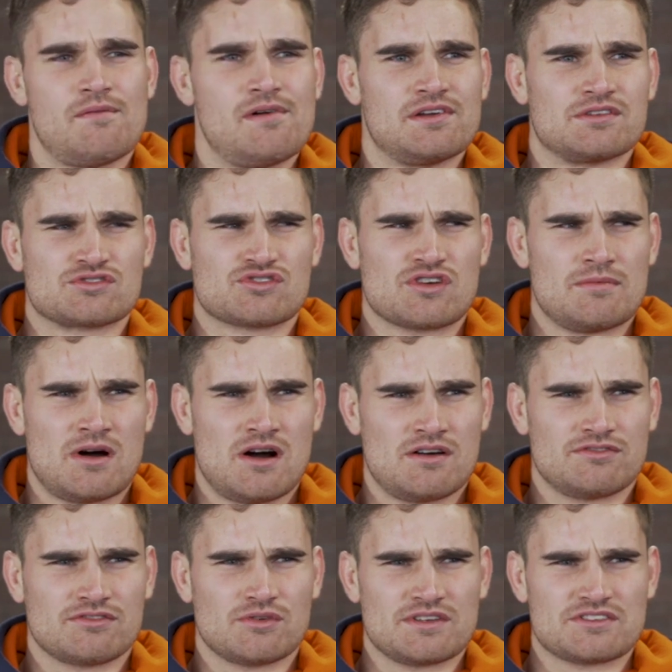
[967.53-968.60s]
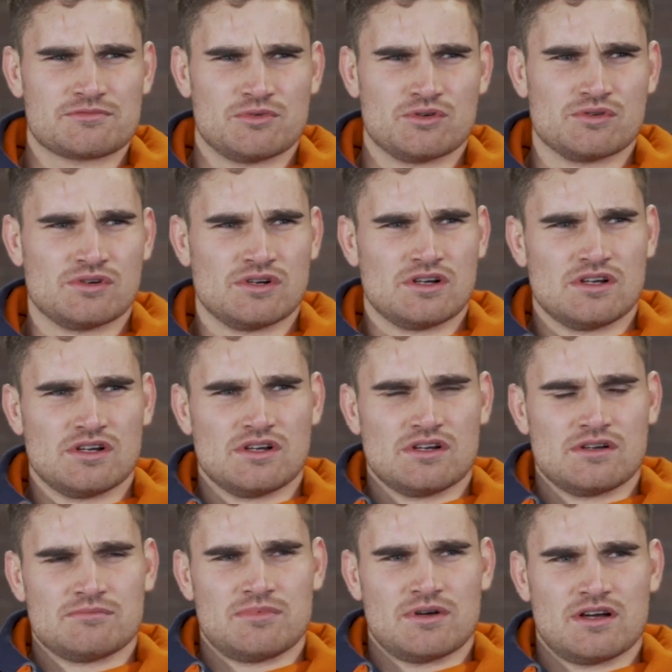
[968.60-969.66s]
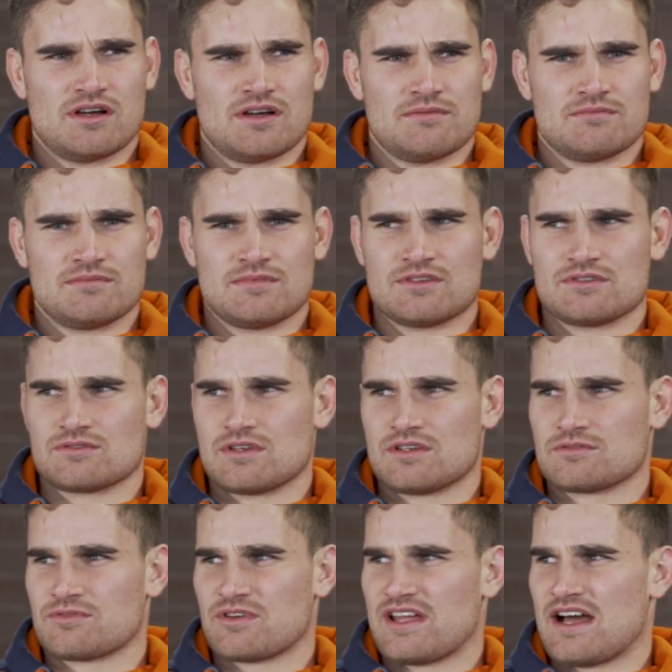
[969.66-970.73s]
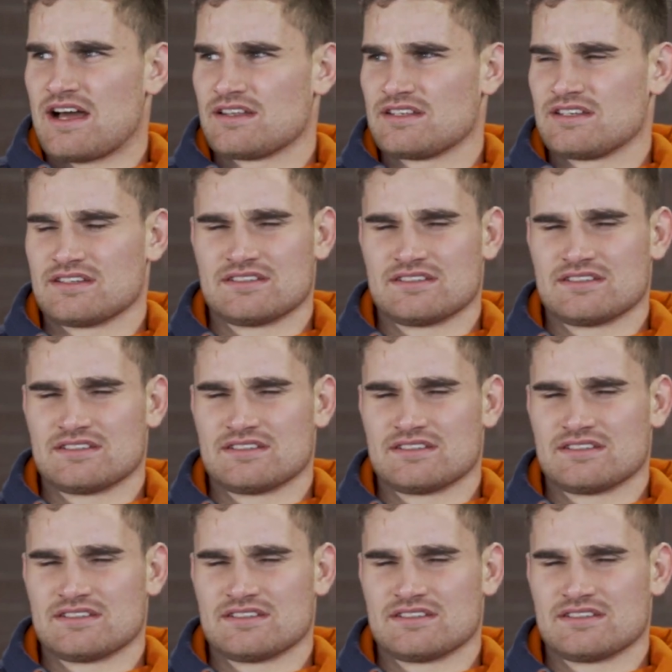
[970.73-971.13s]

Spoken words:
He was scrum half, quite small, but he's pretty handy.